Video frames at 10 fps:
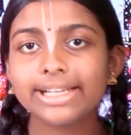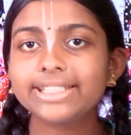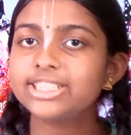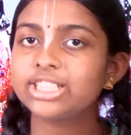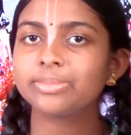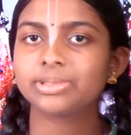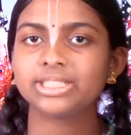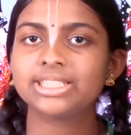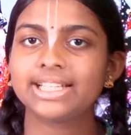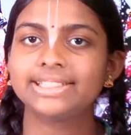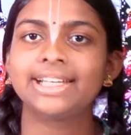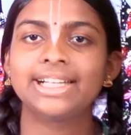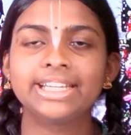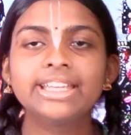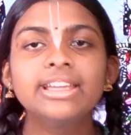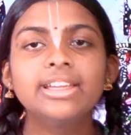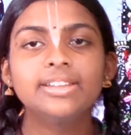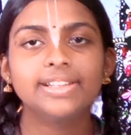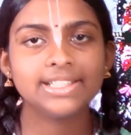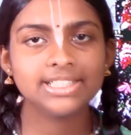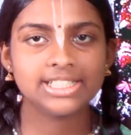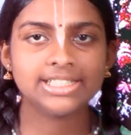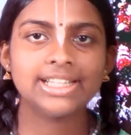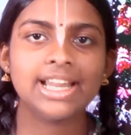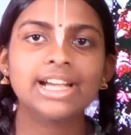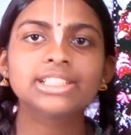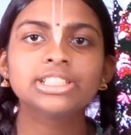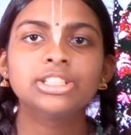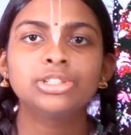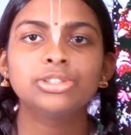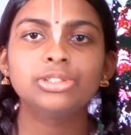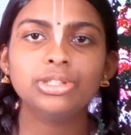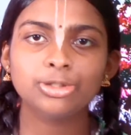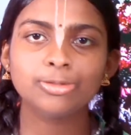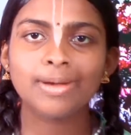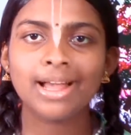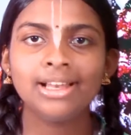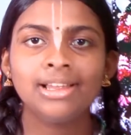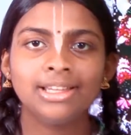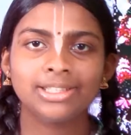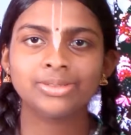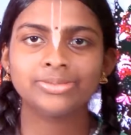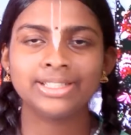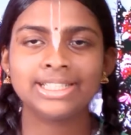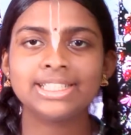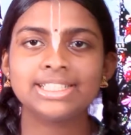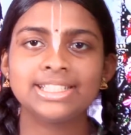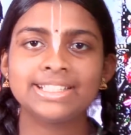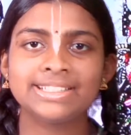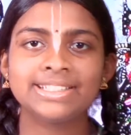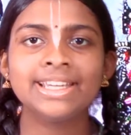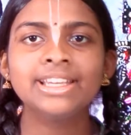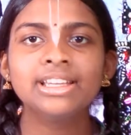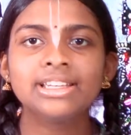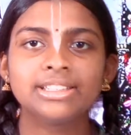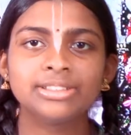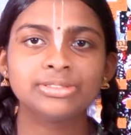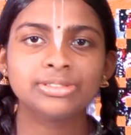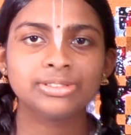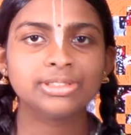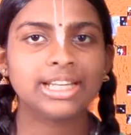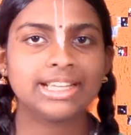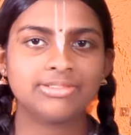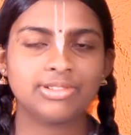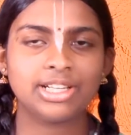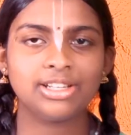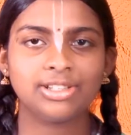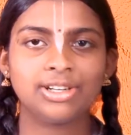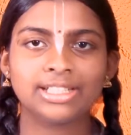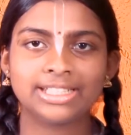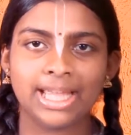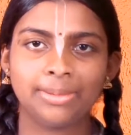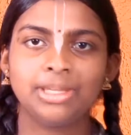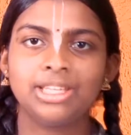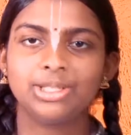later Srimati Radharani, then Jatilaks. Oh Subal, you finished resting? You took rest for a long time.